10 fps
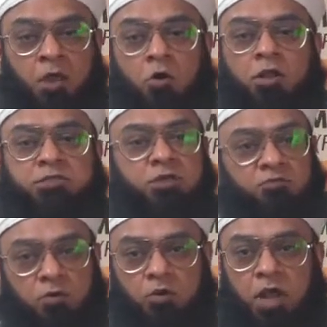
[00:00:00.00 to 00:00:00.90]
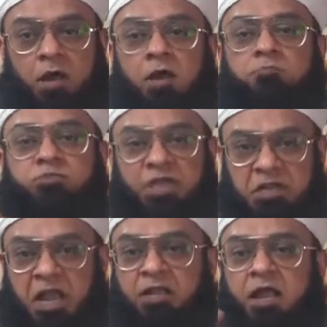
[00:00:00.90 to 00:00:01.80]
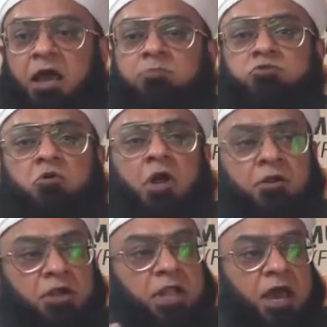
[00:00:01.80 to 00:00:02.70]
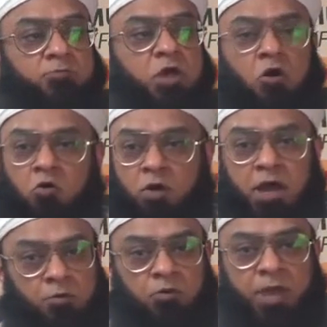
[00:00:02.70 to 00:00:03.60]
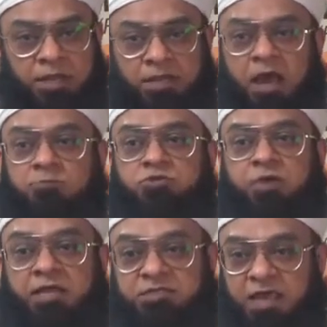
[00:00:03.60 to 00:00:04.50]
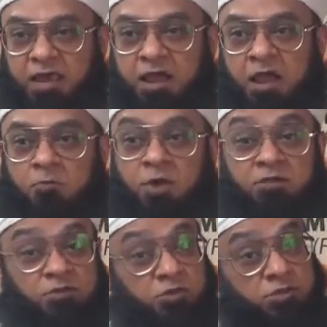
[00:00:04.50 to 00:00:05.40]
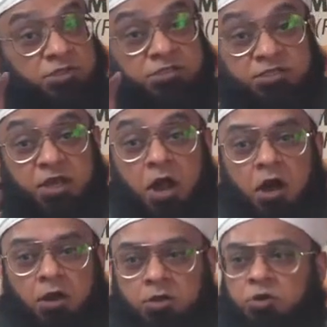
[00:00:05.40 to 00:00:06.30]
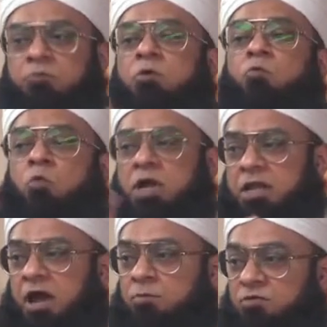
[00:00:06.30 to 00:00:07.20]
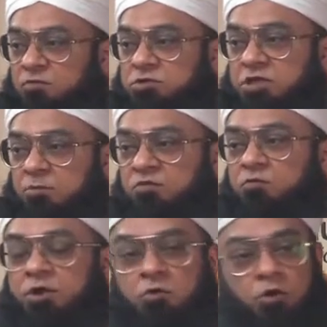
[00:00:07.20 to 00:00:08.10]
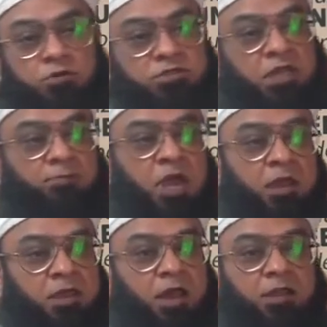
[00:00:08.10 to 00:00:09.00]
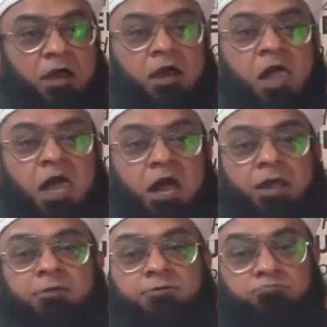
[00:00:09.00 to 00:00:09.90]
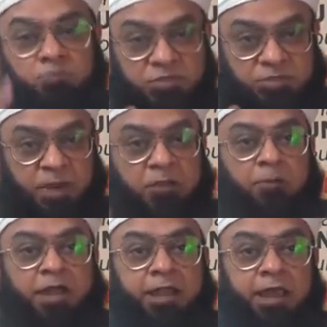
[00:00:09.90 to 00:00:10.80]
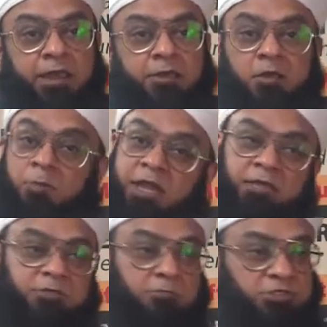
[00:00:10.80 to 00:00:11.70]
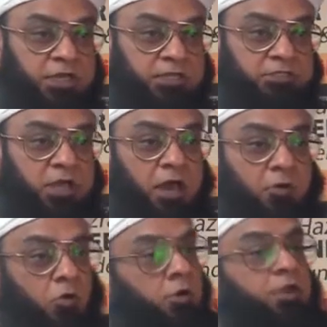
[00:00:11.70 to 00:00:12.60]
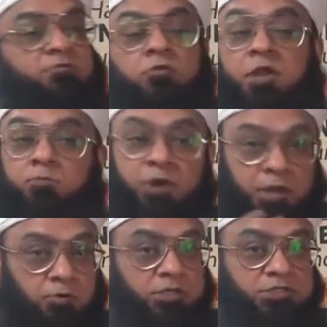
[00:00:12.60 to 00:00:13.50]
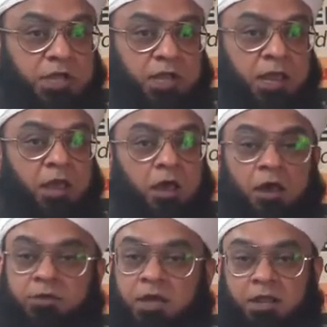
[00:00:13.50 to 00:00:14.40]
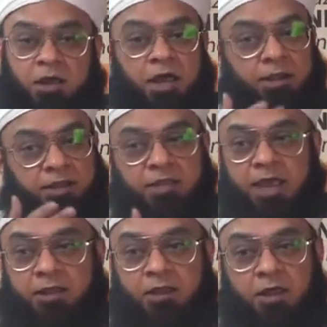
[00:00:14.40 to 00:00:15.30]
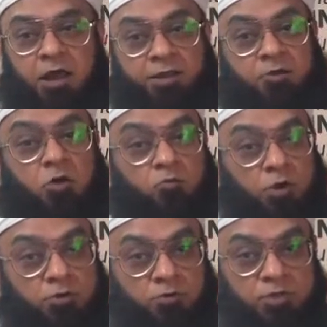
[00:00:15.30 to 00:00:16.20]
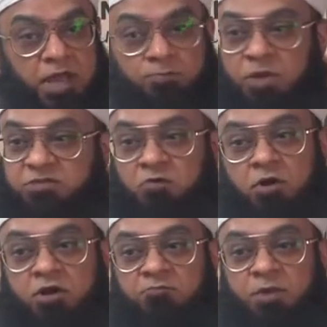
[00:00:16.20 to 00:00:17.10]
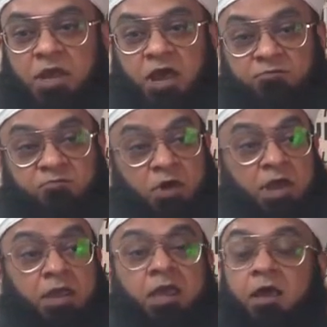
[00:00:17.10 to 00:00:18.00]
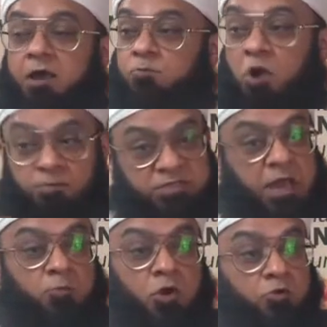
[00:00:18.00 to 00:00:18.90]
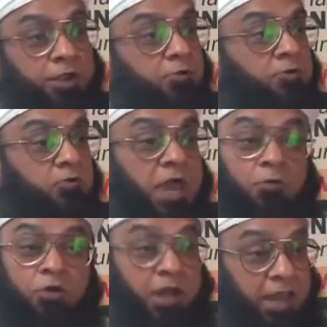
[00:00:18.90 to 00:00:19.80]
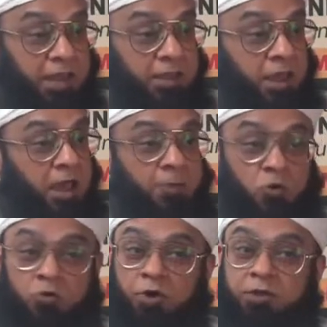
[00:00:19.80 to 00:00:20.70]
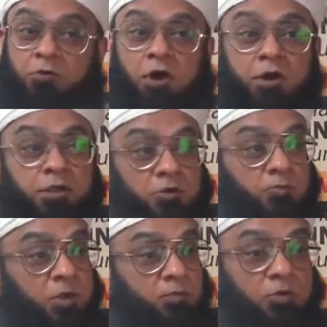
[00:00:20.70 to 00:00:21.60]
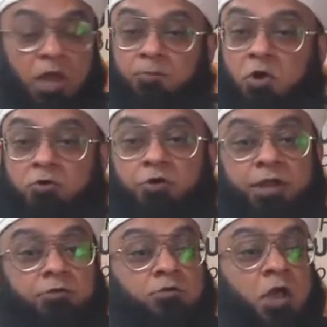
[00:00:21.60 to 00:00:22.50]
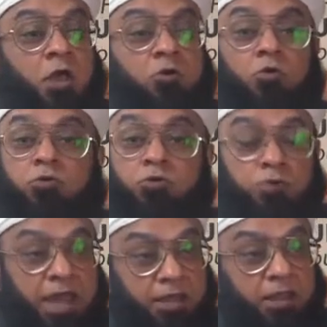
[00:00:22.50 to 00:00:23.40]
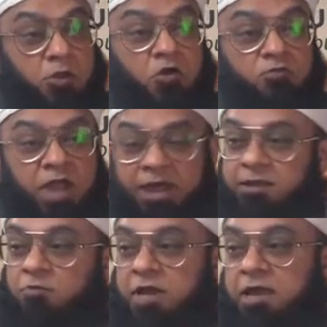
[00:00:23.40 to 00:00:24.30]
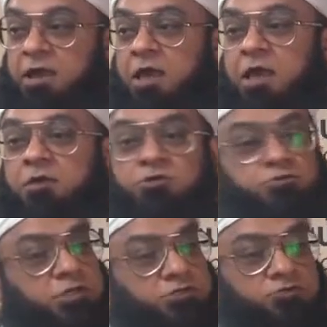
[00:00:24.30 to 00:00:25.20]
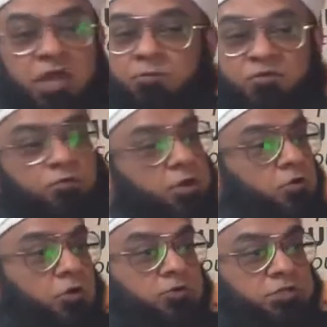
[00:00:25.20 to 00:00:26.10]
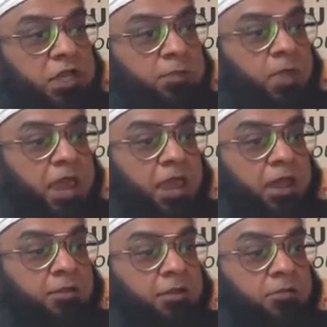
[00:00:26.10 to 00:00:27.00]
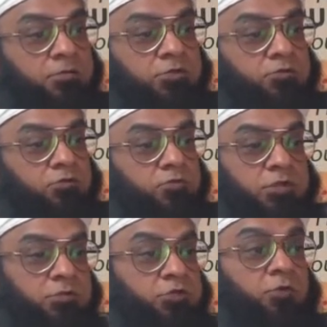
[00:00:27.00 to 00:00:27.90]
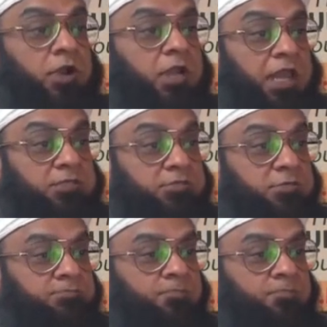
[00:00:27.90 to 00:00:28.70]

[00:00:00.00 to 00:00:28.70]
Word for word: Or astaghfirullah. Say ten times or one hundred times, however many times you can say, but with your sincere heart, even one time if you say before you go to sleep, Ya Allah, I spent my day committing some sins, uh, or if you did particular sin, uh, Ya Allah, I did that, I did not want to do that, please forgive me, I, I, I promise I'm not going to do ever again, I'm not going to hurt your people, I'm not going to go do any unlawful activity. You just do that before you go to sleep and you, you are cleansed.